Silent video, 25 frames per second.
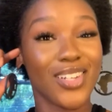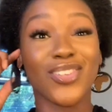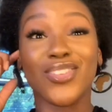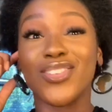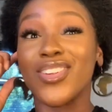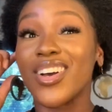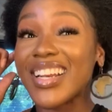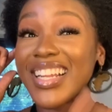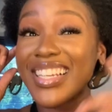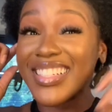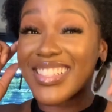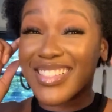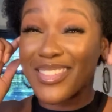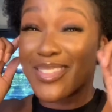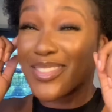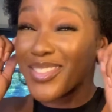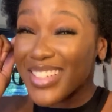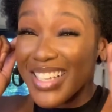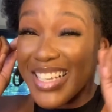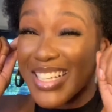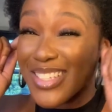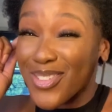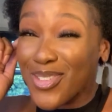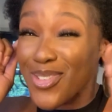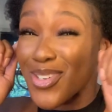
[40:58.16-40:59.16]
Knowledge
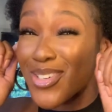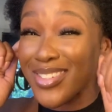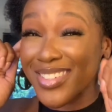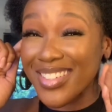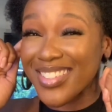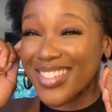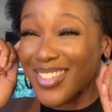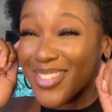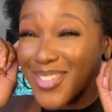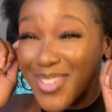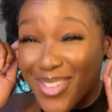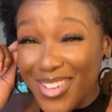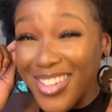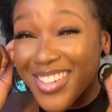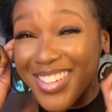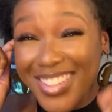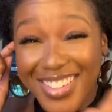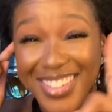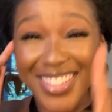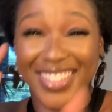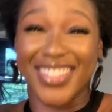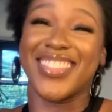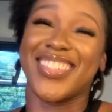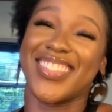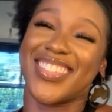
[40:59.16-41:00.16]
is good. It's
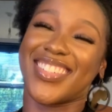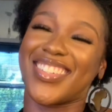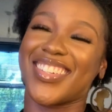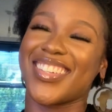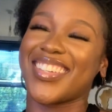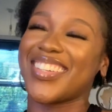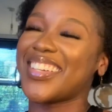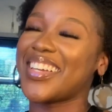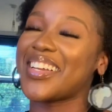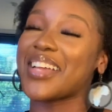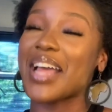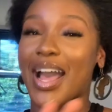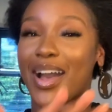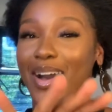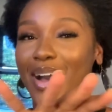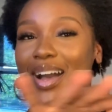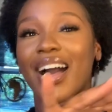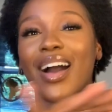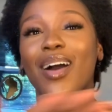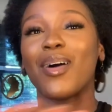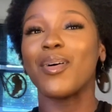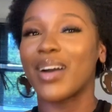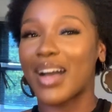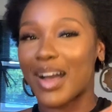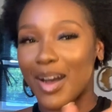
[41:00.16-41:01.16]
good.
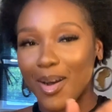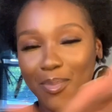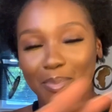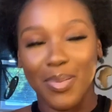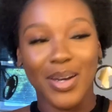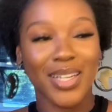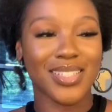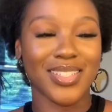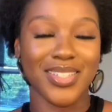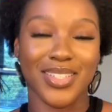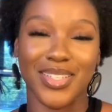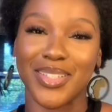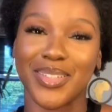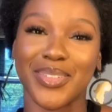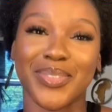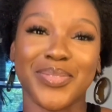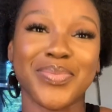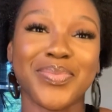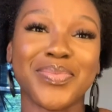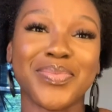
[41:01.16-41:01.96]
I'll bust you.